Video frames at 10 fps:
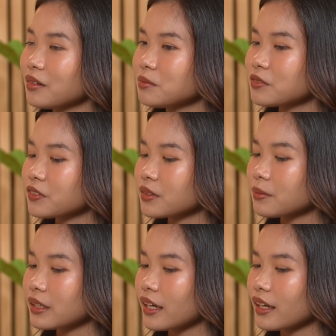For
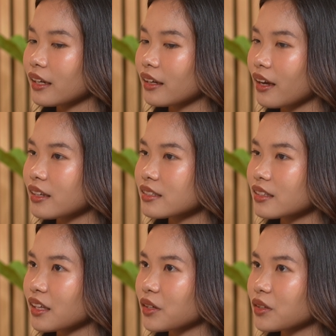me, I guess
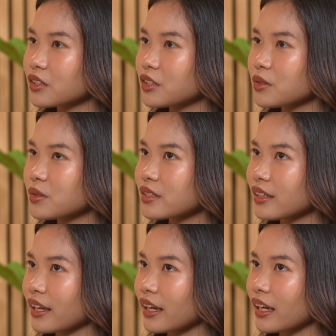they could use
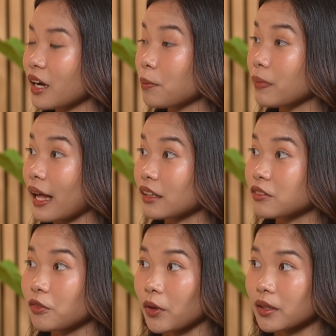like a
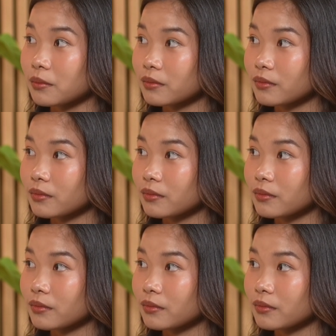platform